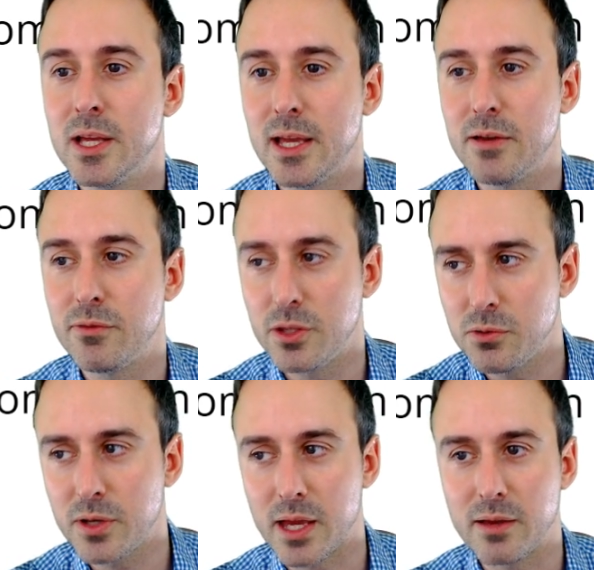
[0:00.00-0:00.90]
If you
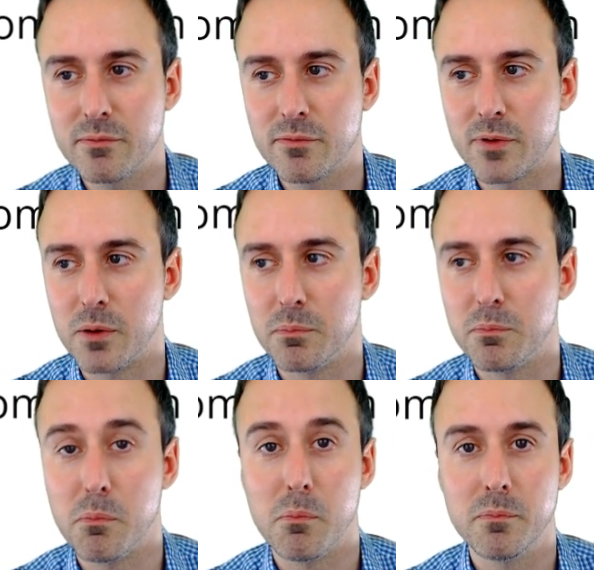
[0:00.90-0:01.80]
came from
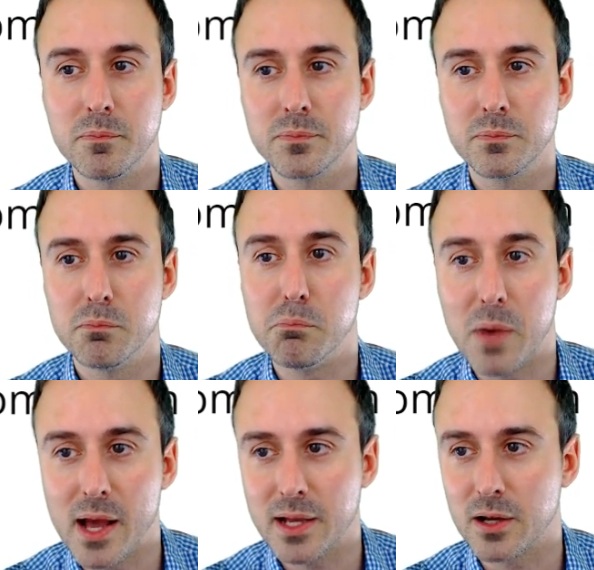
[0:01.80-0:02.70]

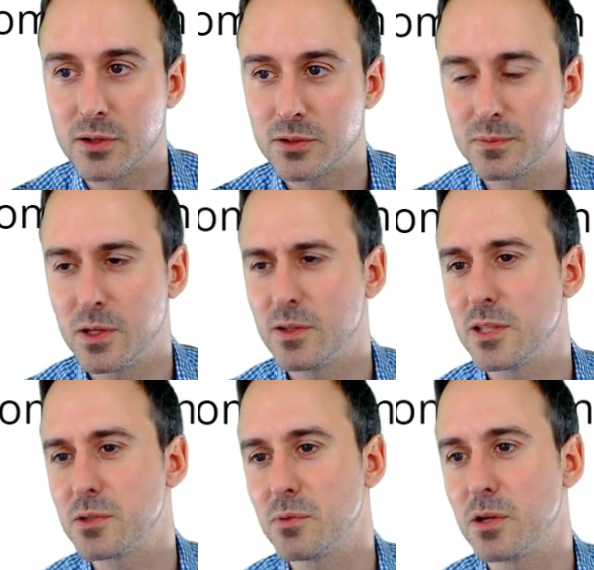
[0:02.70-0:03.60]
my country, Oh,
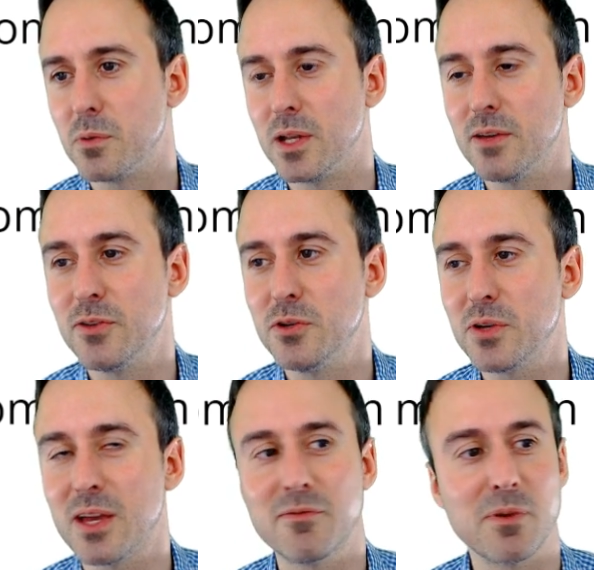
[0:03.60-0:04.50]
that's a weird one. If you
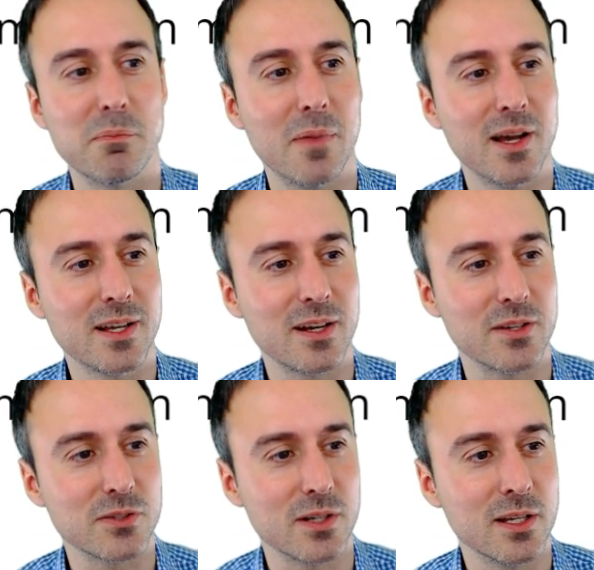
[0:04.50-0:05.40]
came from my
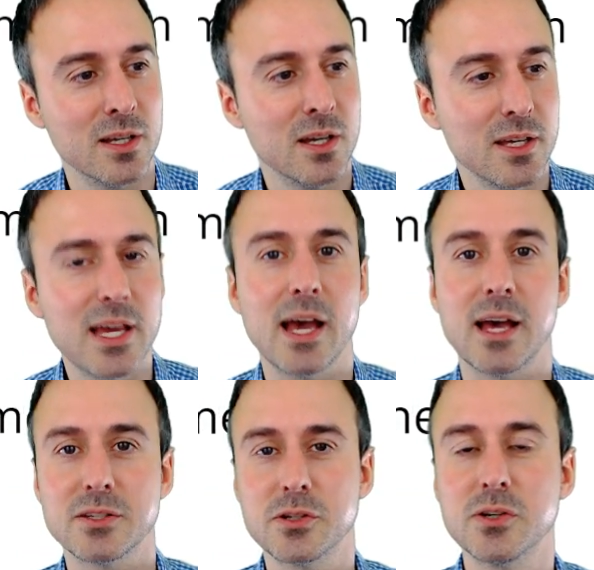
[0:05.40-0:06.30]
country. Yeah,
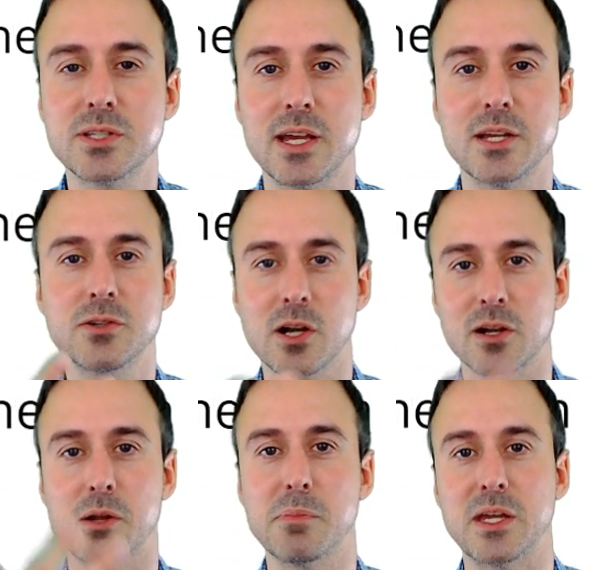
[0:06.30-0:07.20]
so you're saying, you're
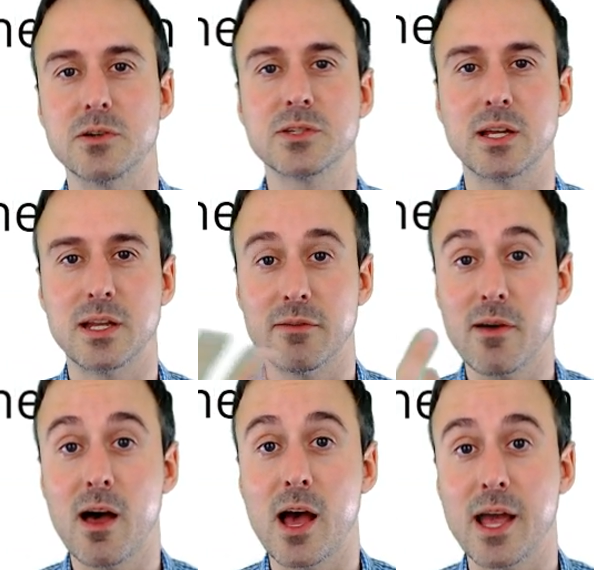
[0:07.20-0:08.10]
talking to me, you're saying if
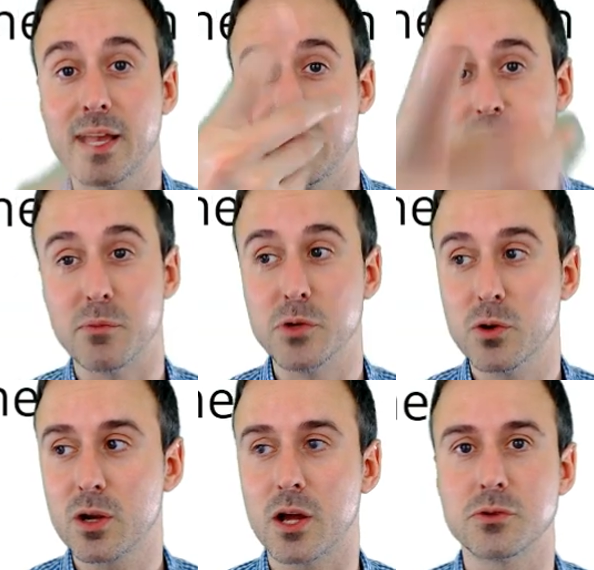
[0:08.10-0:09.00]
I came from your
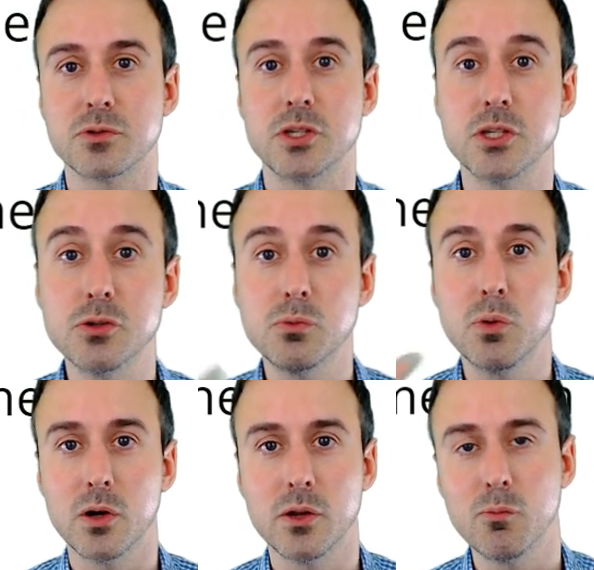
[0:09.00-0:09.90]
country, you
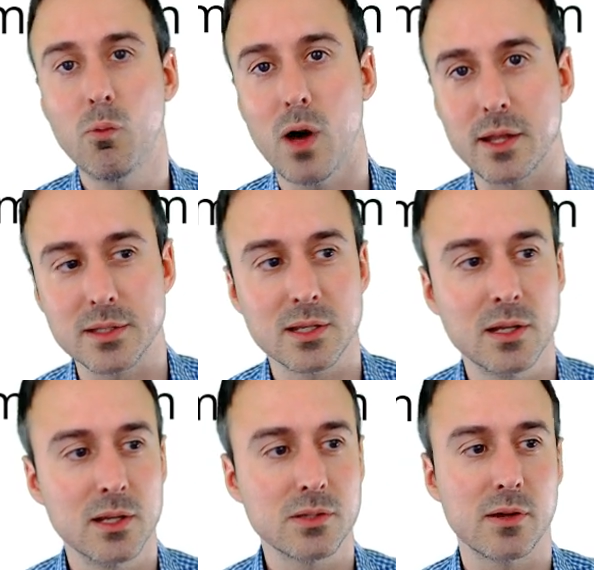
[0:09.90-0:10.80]
would what?
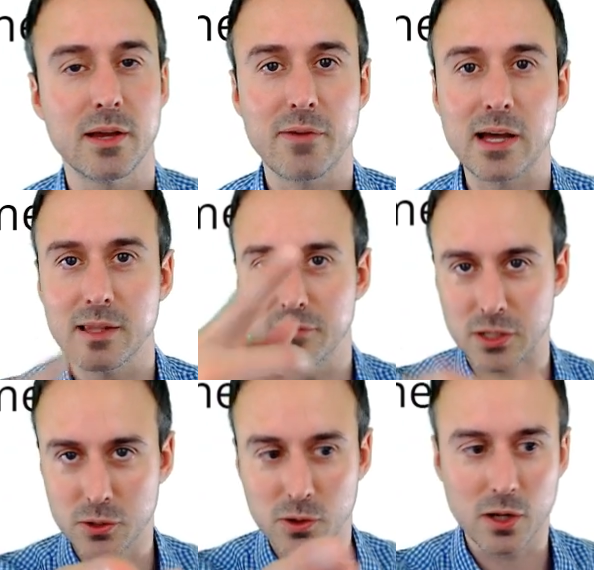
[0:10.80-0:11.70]
So if I lived in
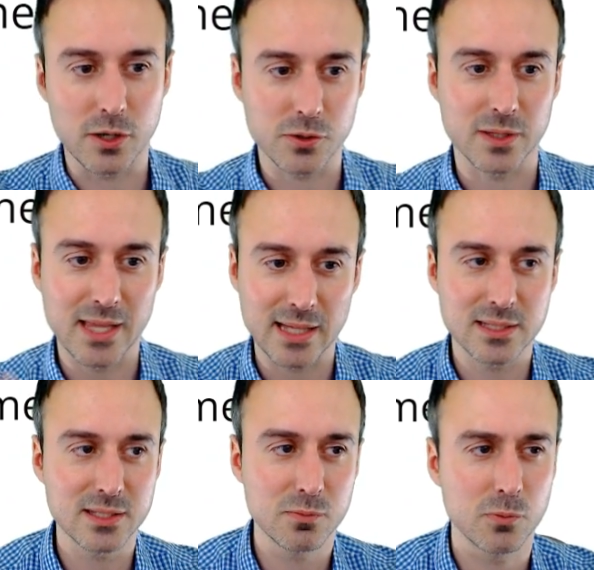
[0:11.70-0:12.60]
your country,
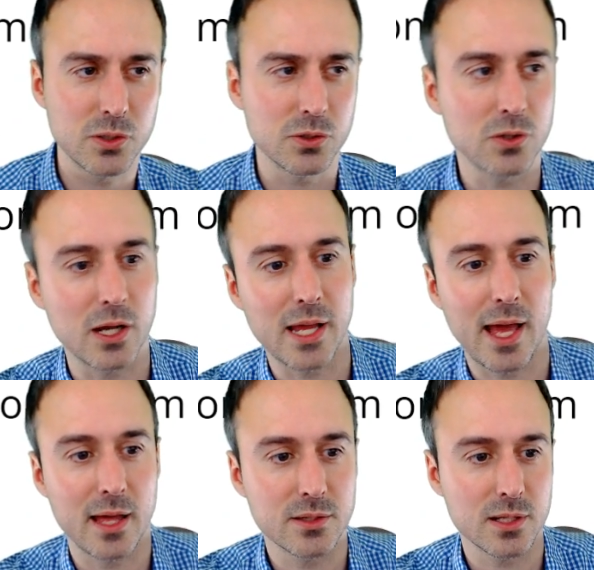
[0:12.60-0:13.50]
that's what you're trying to
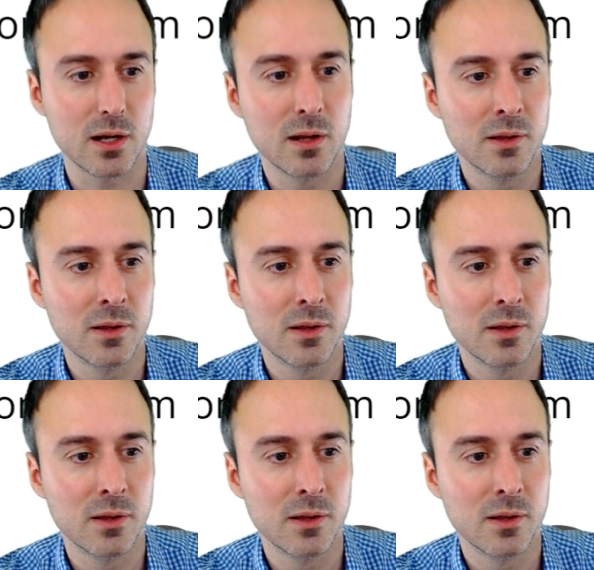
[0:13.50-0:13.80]
answer.